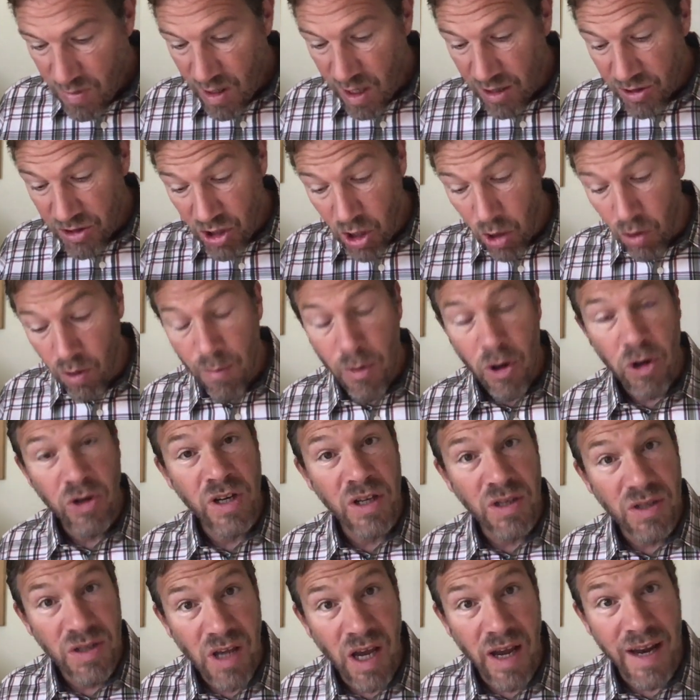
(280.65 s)
So
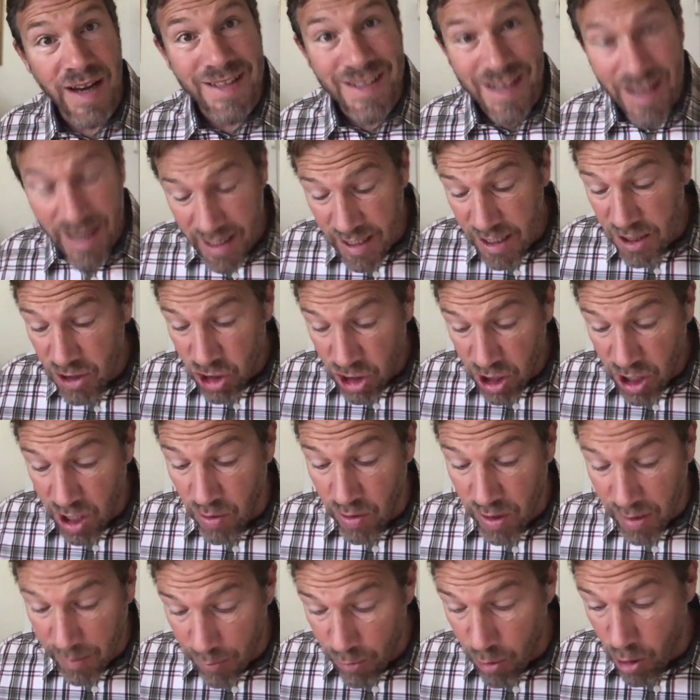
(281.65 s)
emerging science is
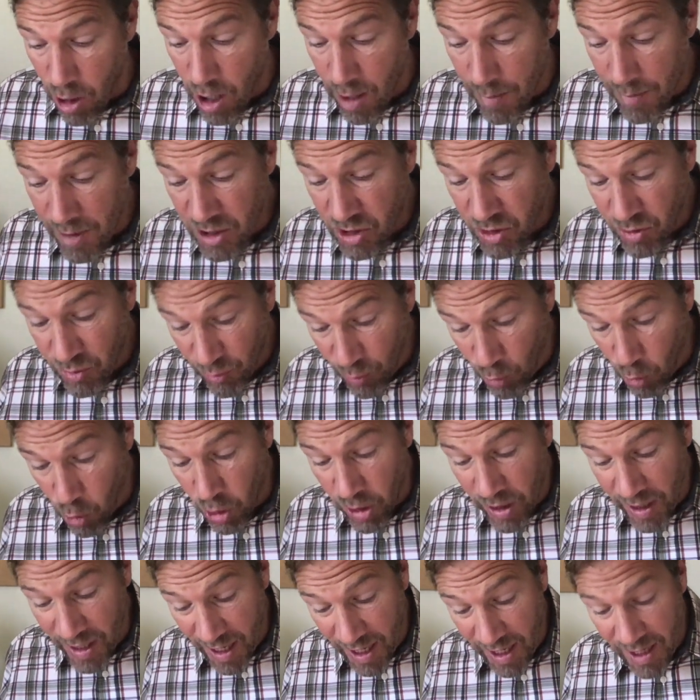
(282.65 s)
showing promise for
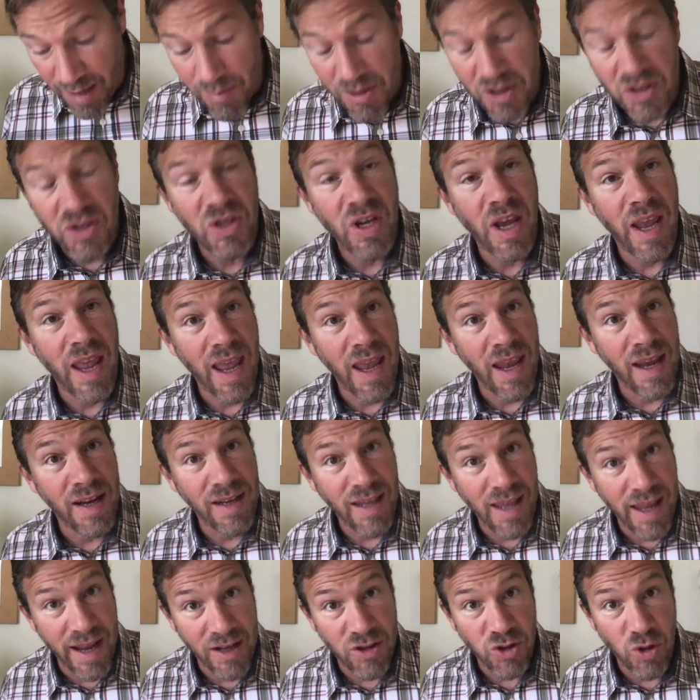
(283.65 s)
cannabis and
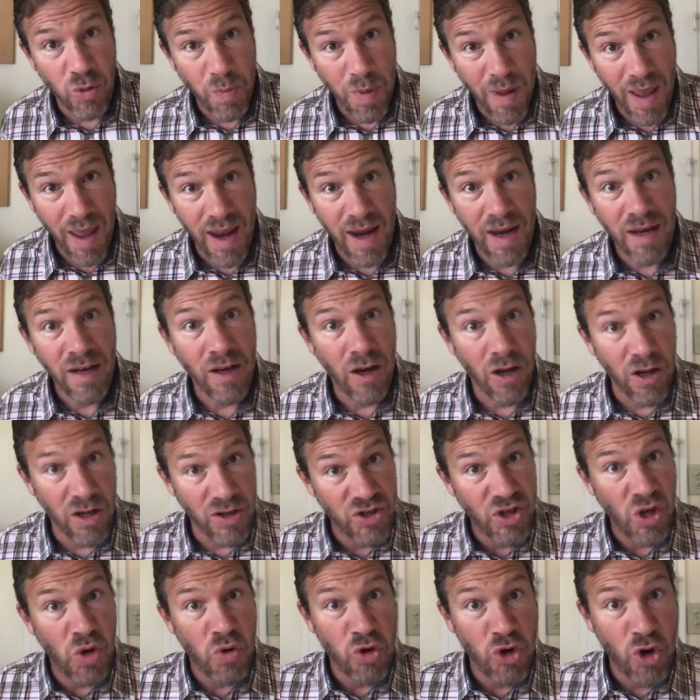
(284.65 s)
cancer pain,
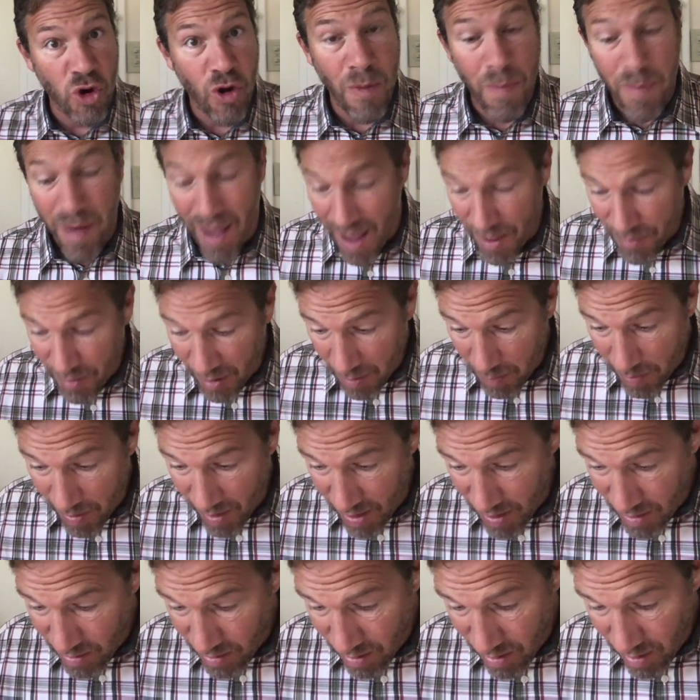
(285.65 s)
also neuropathic
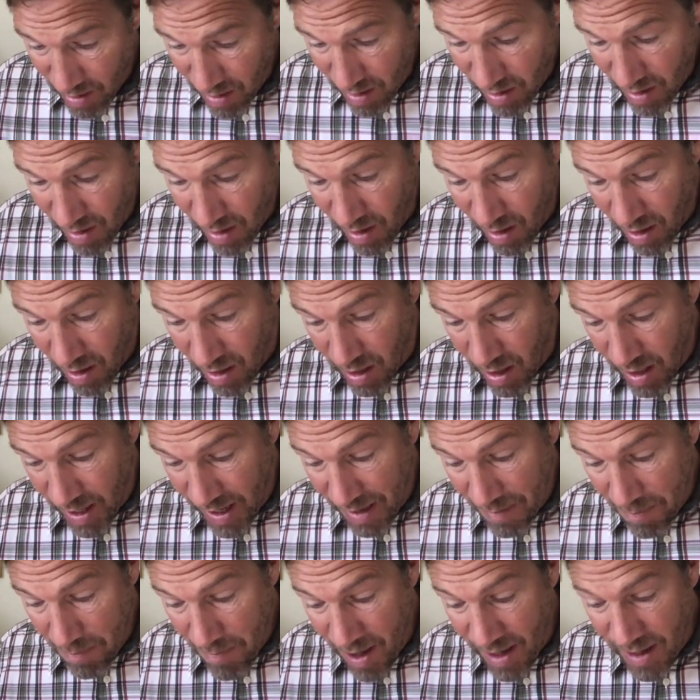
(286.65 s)
pain,
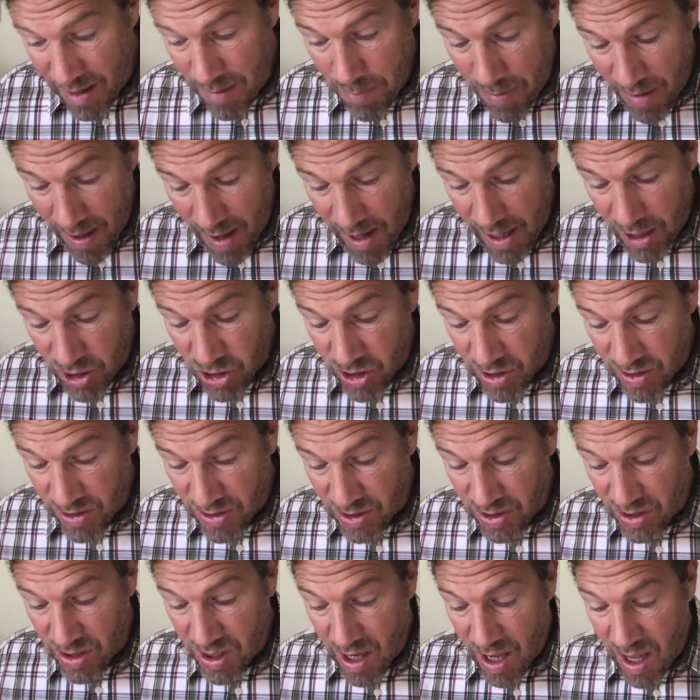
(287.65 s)
and many
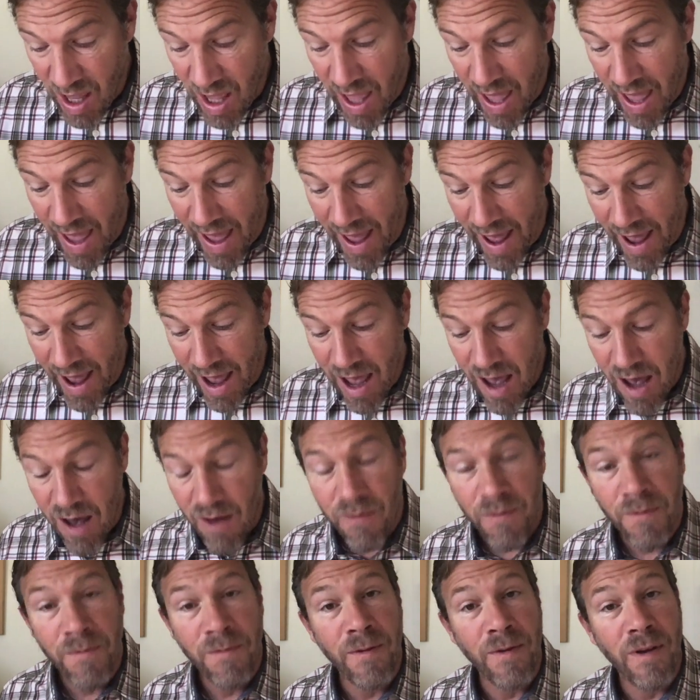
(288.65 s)
patients
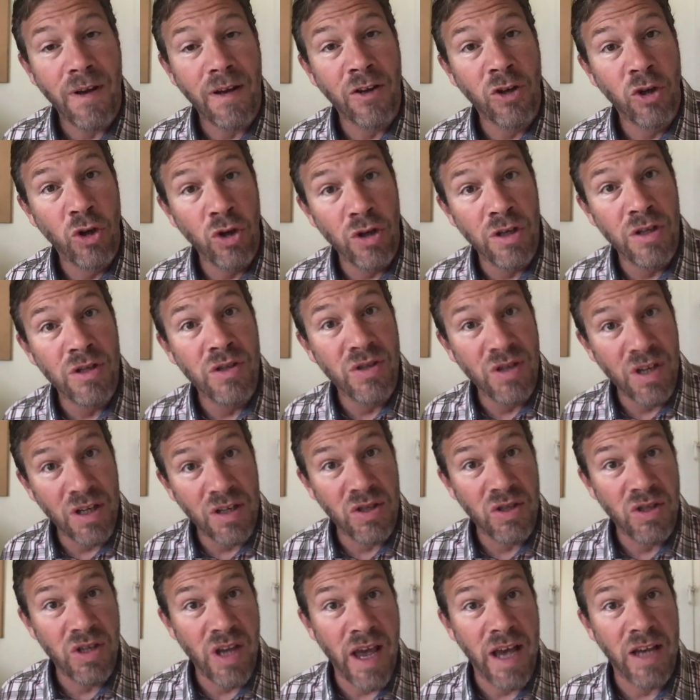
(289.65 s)
have good
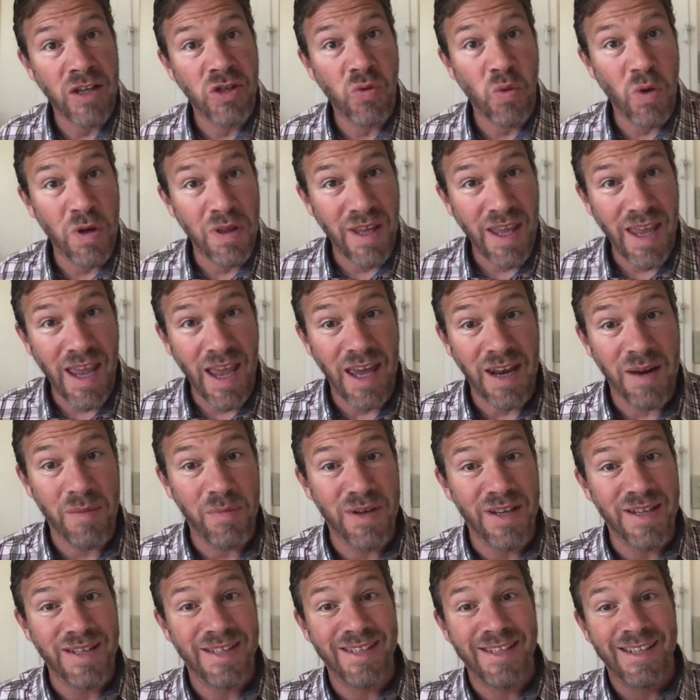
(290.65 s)
success with
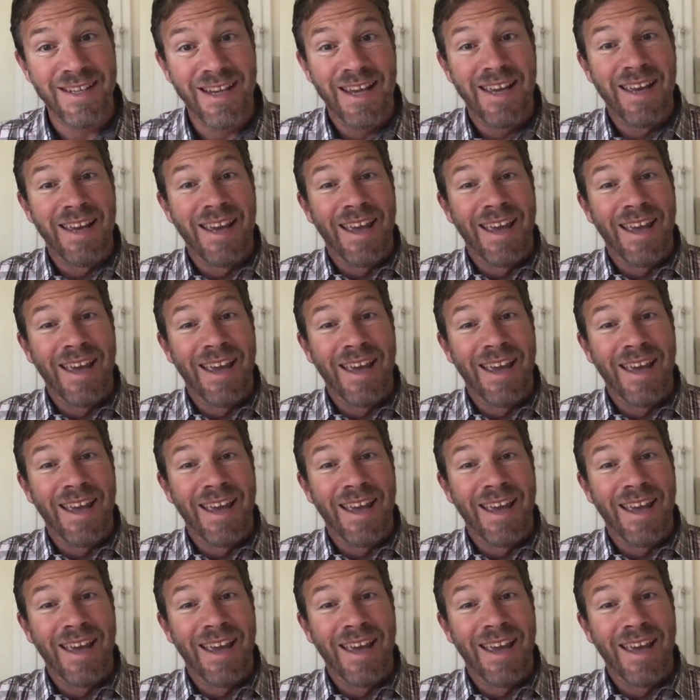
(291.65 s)
cannabis